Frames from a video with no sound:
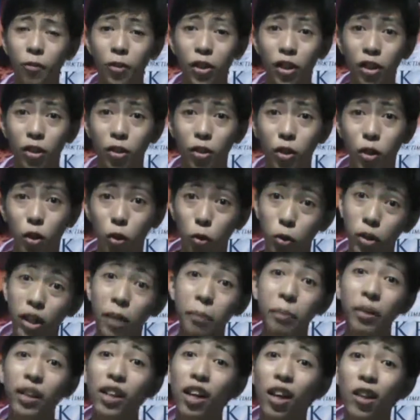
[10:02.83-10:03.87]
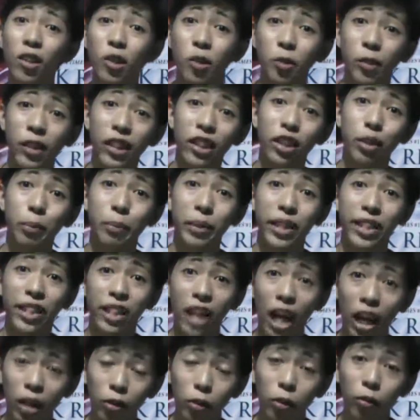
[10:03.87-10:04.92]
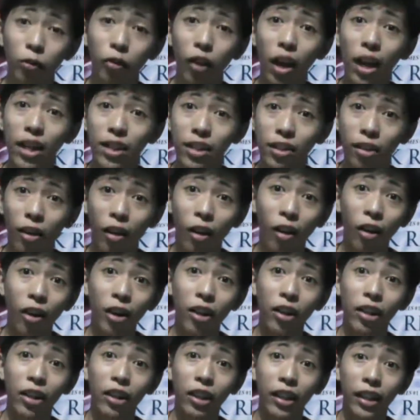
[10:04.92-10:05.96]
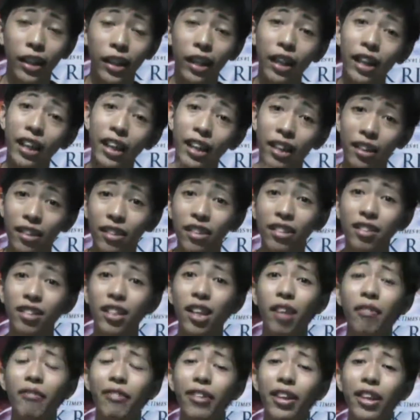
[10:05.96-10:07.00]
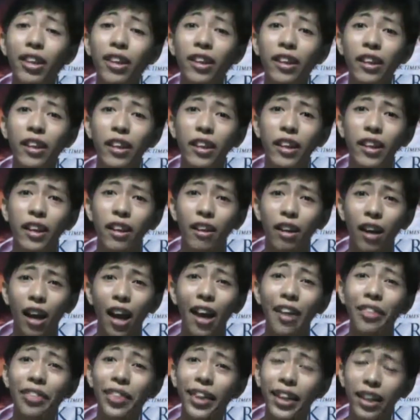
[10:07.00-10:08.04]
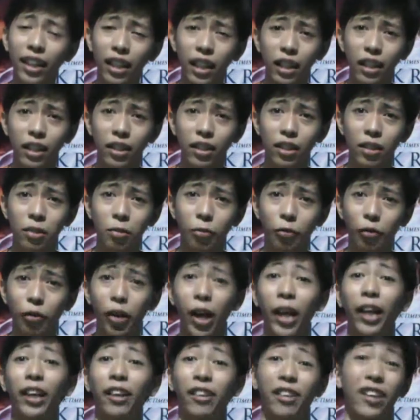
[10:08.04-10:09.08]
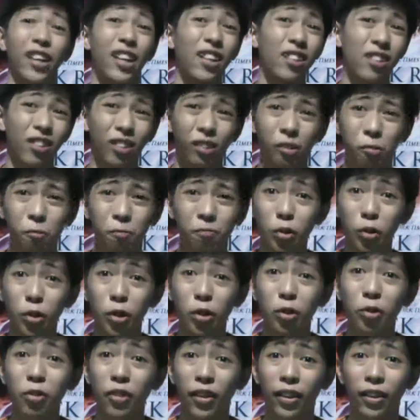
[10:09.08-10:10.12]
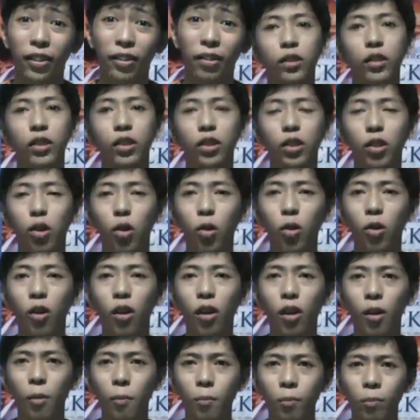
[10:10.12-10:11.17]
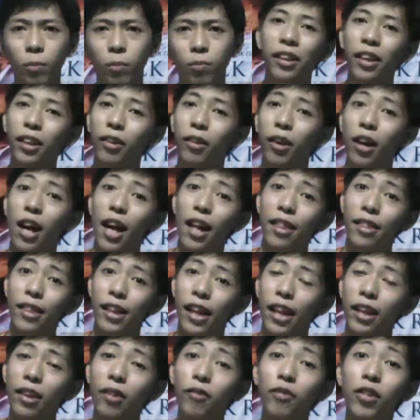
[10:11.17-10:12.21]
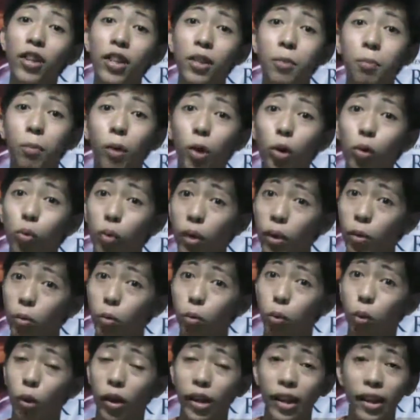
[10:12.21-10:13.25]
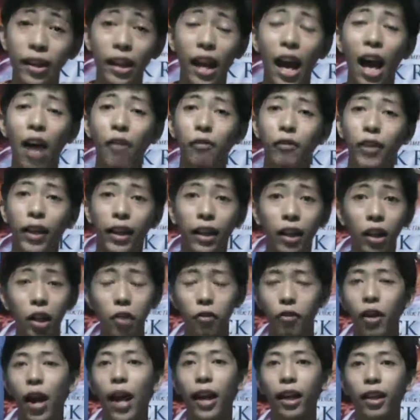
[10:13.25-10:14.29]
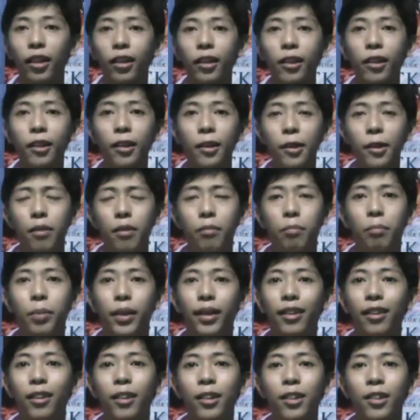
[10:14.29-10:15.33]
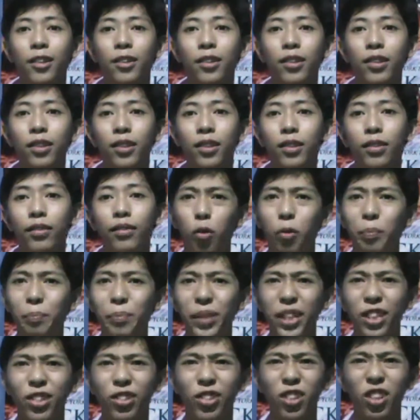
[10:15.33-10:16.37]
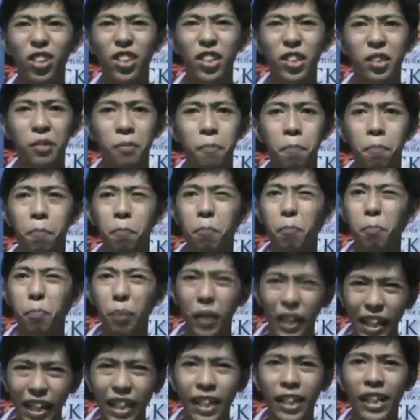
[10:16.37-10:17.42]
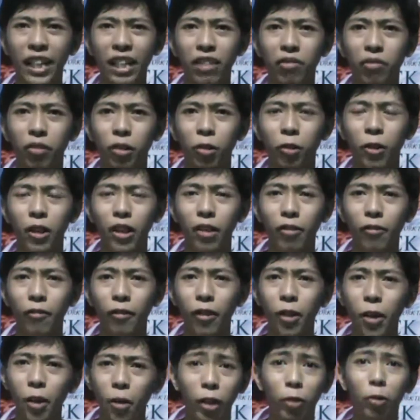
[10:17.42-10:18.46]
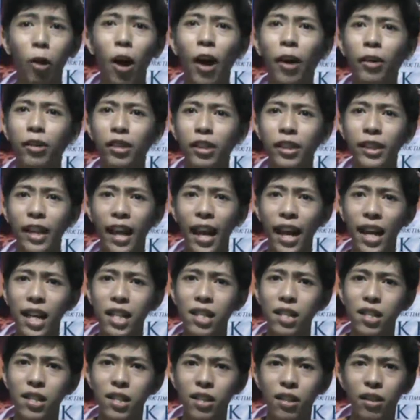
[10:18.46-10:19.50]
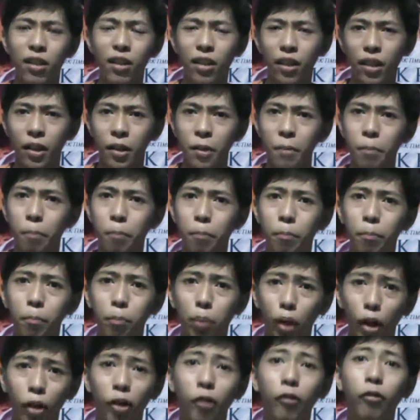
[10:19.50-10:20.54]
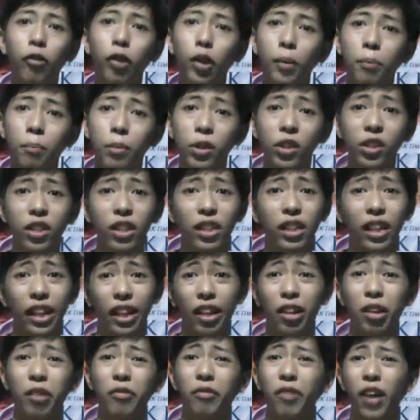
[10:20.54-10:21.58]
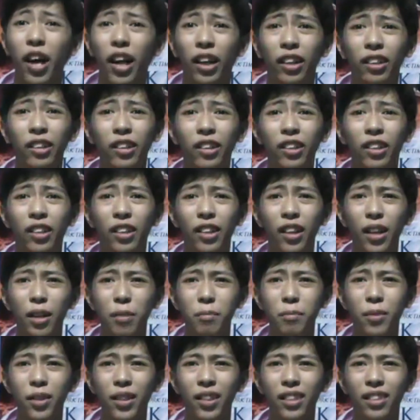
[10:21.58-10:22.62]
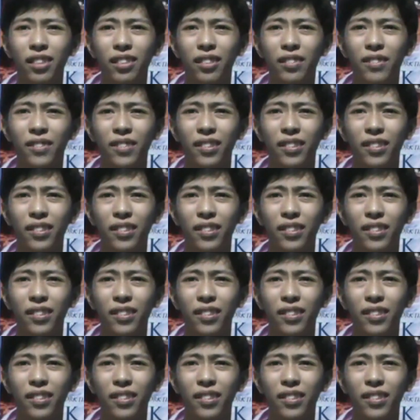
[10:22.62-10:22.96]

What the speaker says: the 2 demigods who need to be sacrificed are in the 7, I think it's Frank and Hazel. Who do you think? So I think at the end of this book we wouldn't have a cliffhanger, because that would be just plain evil if Rick Riordan ends Blood of Olympus in a cliffhanger. I mean,